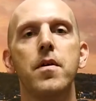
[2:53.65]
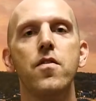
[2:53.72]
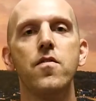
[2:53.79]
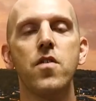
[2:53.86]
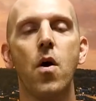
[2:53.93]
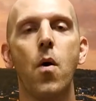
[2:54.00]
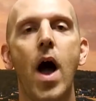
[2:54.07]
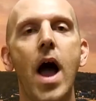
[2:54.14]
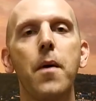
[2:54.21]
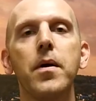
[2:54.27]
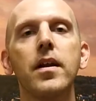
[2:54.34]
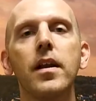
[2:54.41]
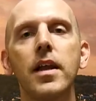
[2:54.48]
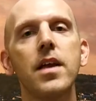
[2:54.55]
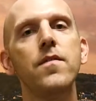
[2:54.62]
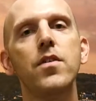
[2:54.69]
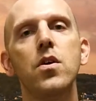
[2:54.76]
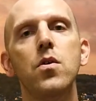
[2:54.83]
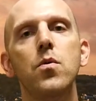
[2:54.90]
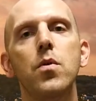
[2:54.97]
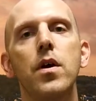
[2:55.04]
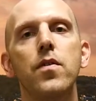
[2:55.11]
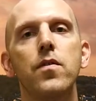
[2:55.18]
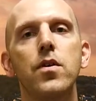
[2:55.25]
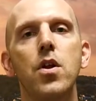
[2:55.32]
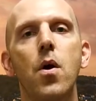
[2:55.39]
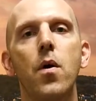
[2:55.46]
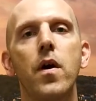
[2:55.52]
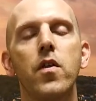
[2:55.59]
And so I would leave you with
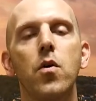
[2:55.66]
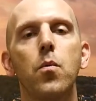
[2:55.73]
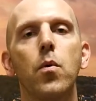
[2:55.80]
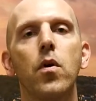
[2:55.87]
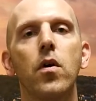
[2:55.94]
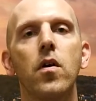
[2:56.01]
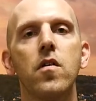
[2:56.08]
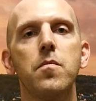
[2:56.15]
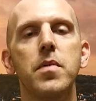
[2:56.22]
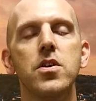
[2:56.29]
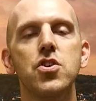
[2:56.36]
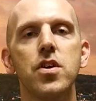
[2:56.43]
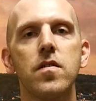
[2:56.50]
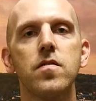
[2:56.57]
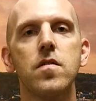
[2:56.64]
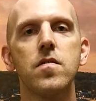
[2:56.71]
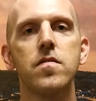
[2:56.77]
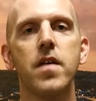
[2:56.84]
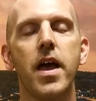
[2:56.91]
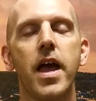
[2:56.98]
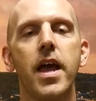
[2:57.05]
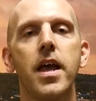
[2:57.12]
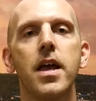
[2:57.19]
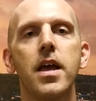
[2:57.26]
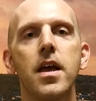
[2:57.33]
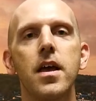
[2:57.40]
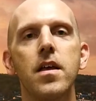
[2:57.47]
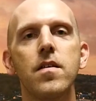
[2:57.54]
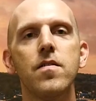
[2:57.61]
no other words but just to say,
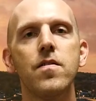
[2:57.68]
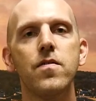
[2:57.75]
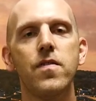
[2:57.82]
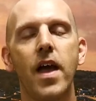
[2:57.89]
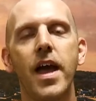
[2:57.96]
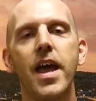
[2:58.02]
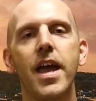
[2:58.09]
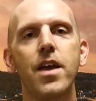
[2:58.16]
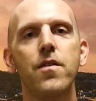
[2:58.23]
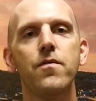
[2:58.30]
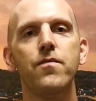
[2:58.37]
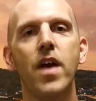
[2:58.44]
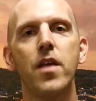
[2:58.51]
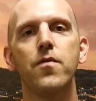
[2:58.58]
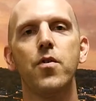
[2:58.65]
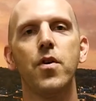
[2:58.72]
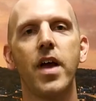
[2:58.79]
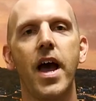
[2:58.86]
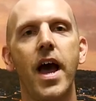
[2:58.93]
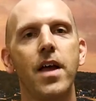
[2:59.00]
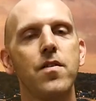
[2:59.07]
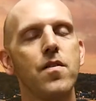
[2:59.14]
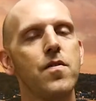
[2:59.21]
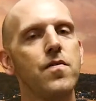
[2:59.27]
stay faithful, guys.